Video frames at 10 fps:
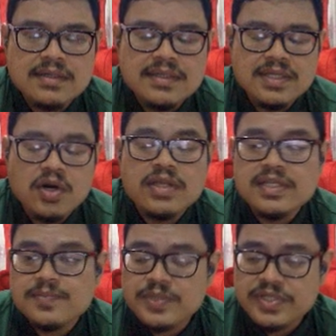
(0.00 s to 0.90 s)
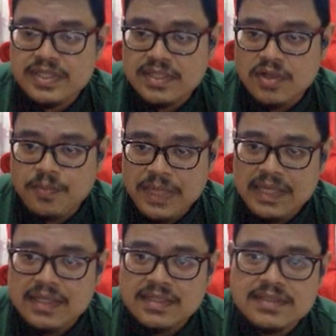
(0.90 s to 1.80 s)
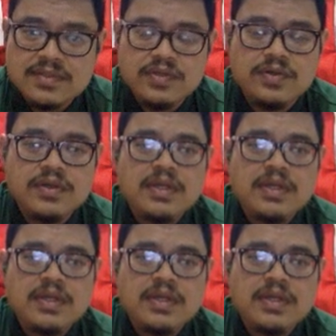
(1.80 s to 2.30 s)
author's personal opinion. So